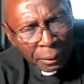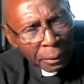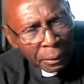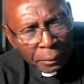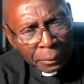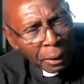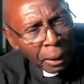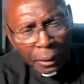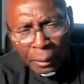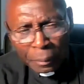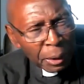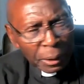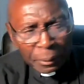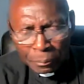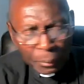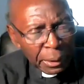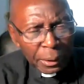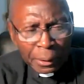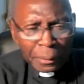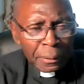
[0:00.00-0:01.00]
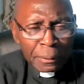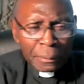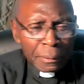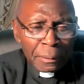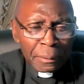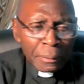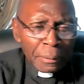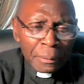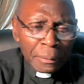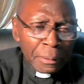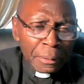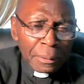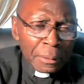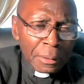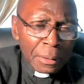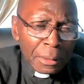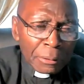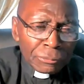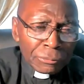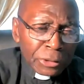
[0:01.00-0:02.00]
Not about me.
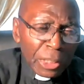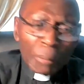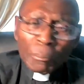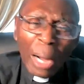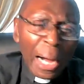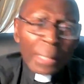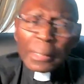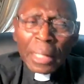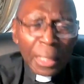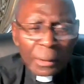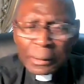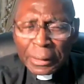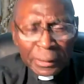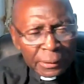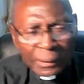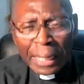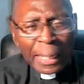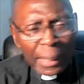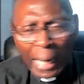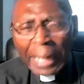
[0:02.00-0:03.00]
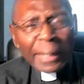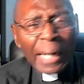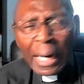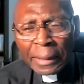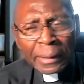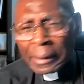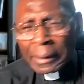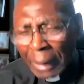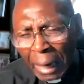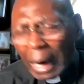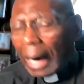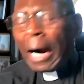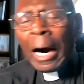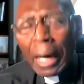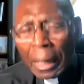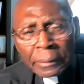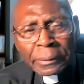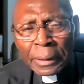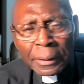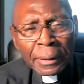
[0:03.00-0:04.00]
Some something I don't understand. I got a
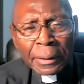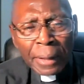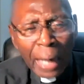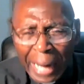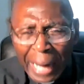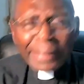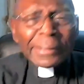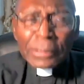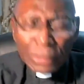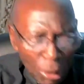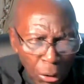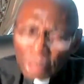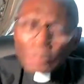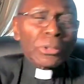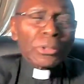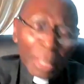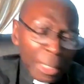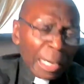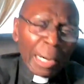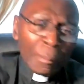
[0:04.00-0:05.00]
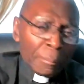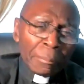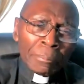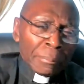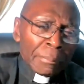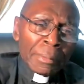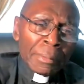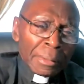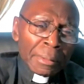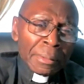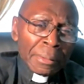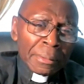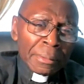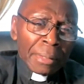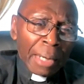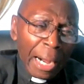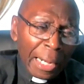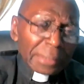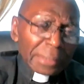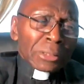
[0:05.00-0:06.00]
God. I can go to him.
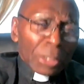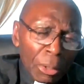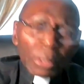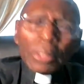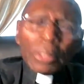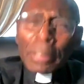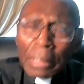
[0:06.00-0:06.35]
I can go to